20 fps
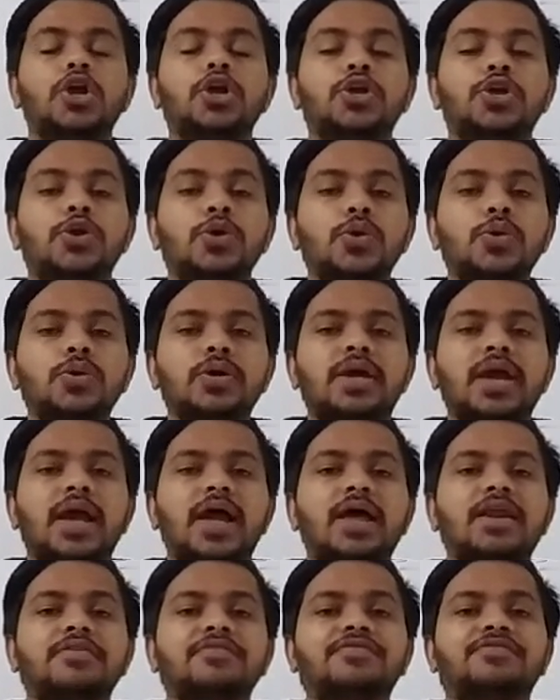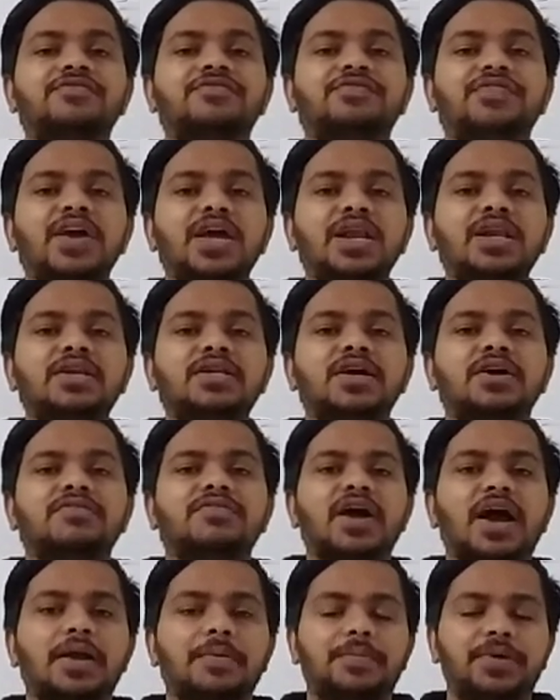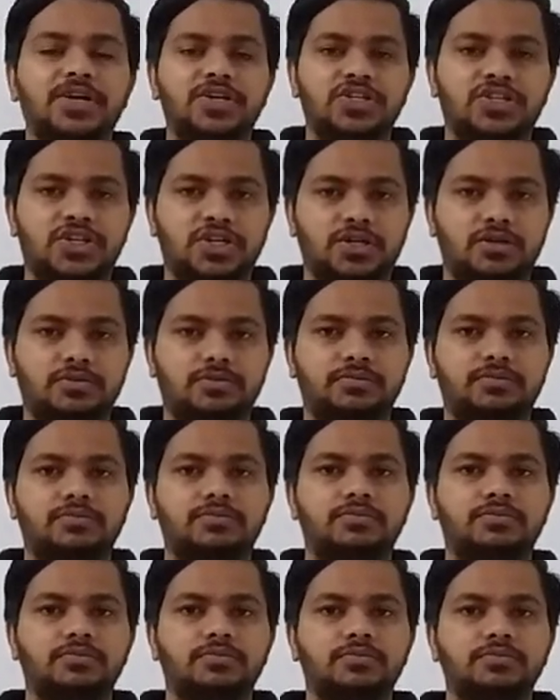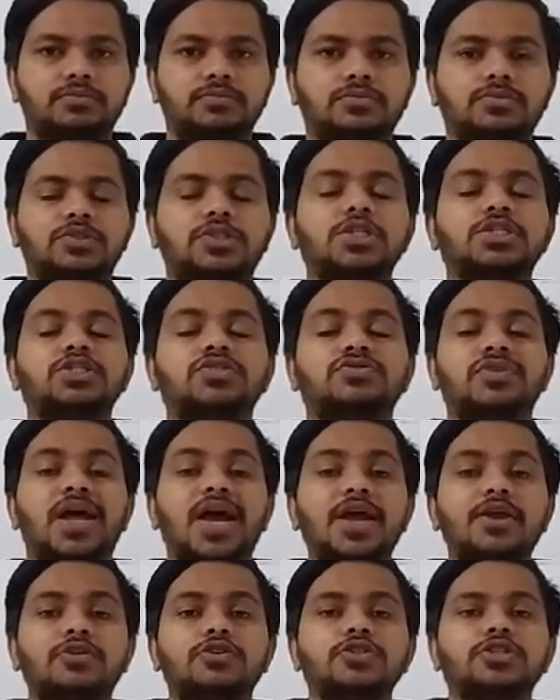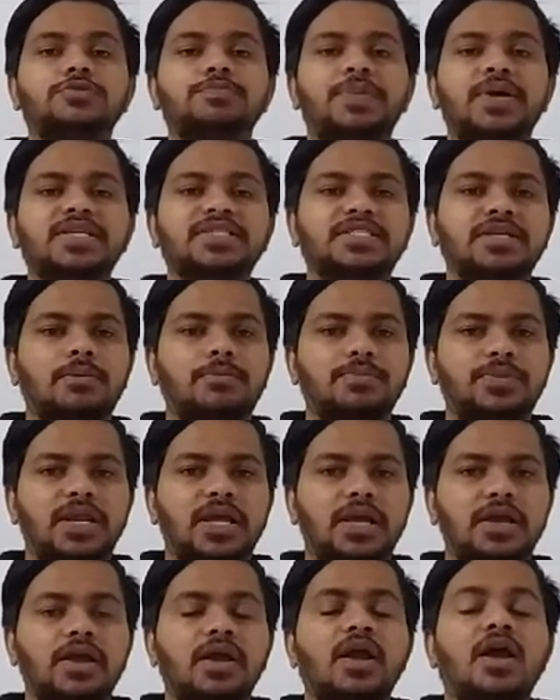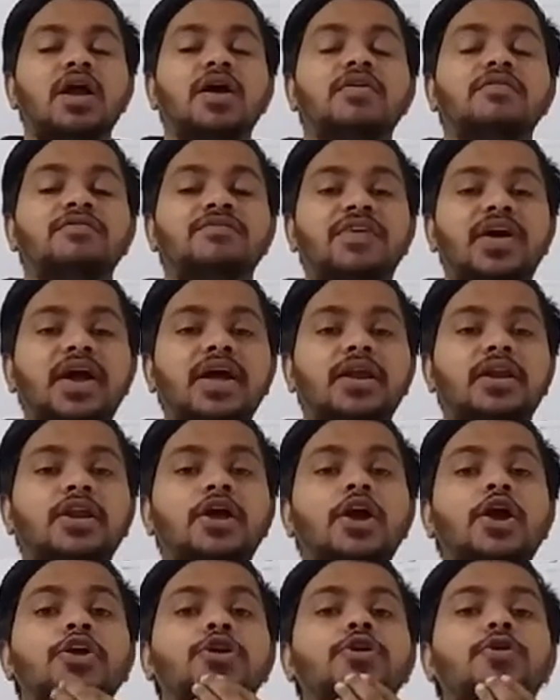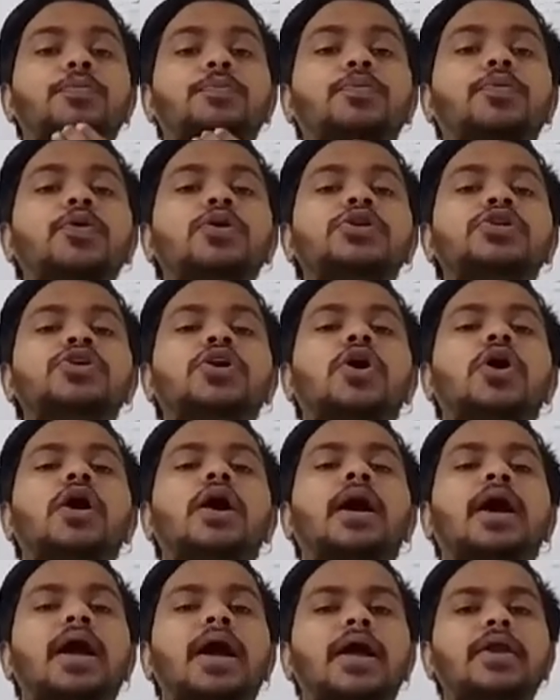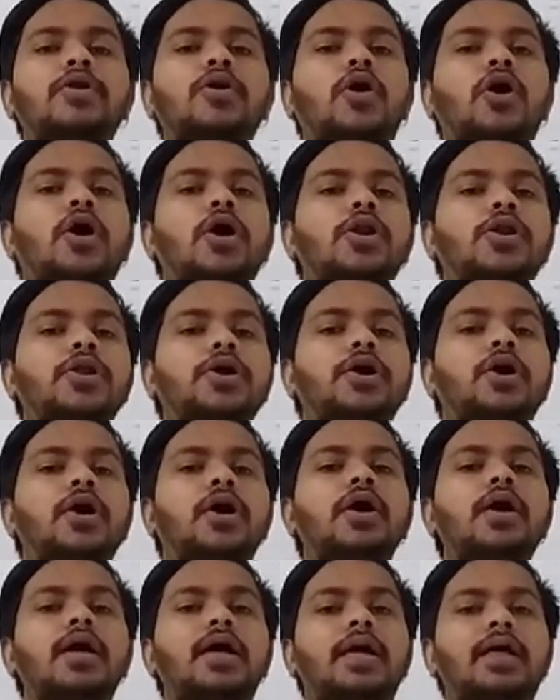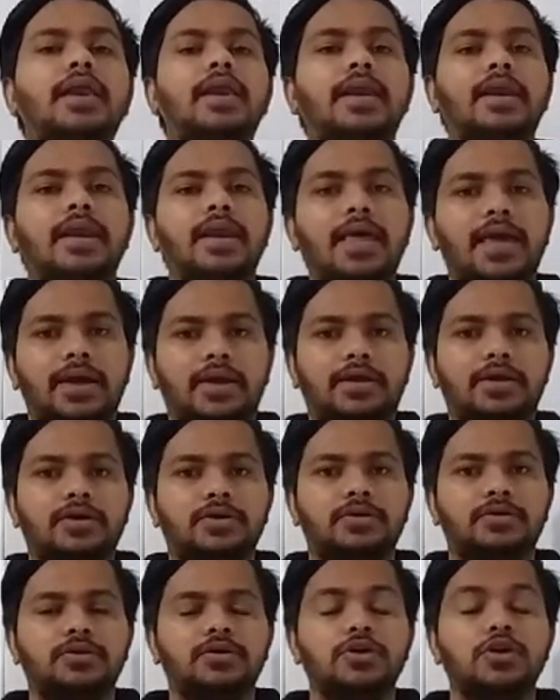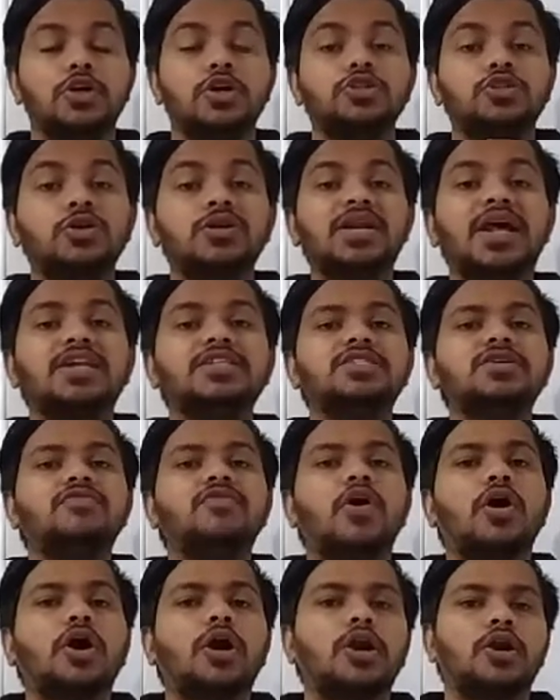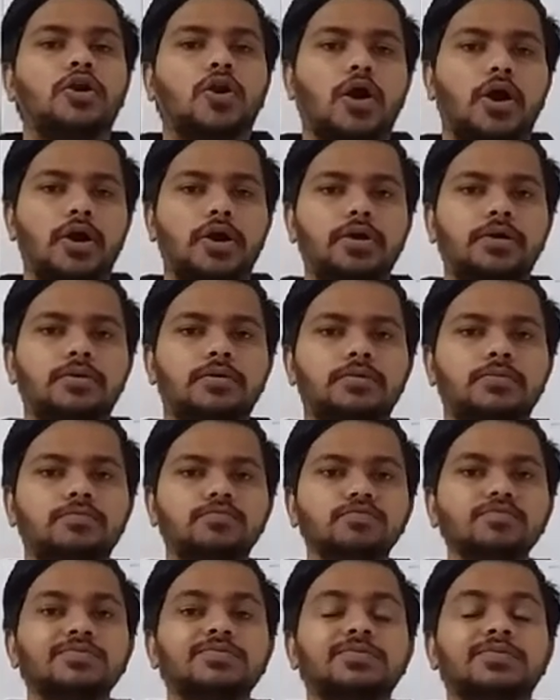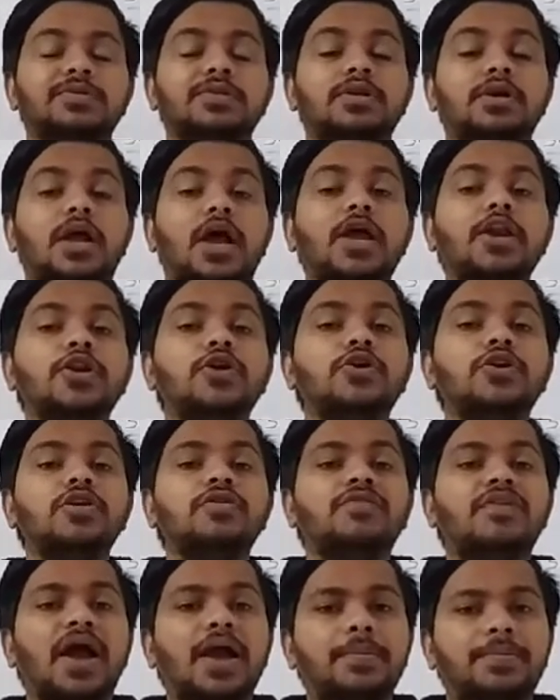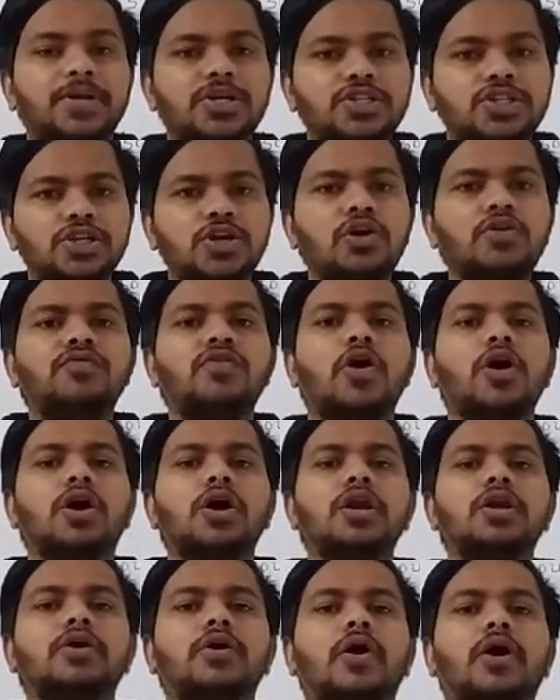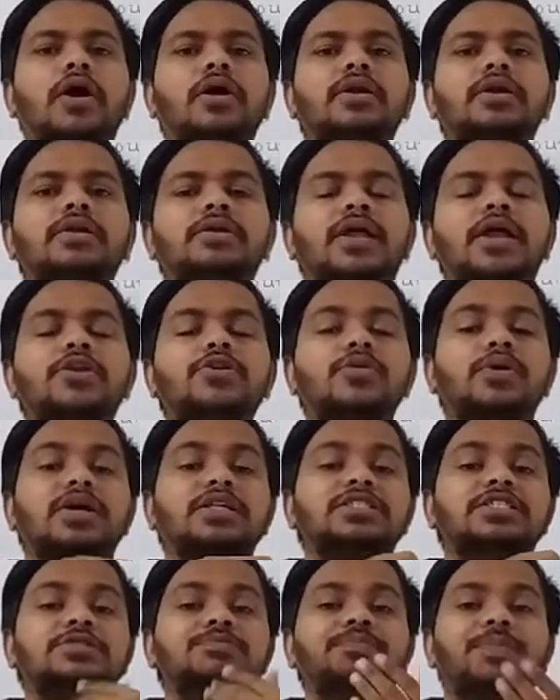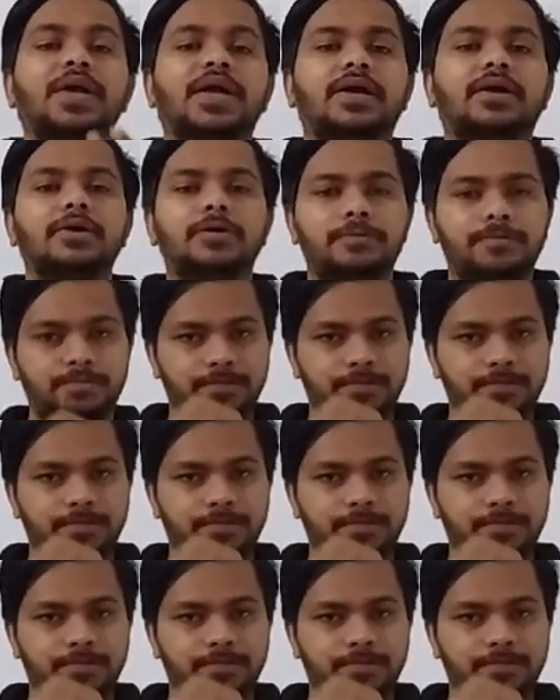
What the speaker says: You can feel the vibration. Just try to speak something when you put your hand on your neck. So there is a vocal cord. And due to the vibration of vocal cord that you can speak.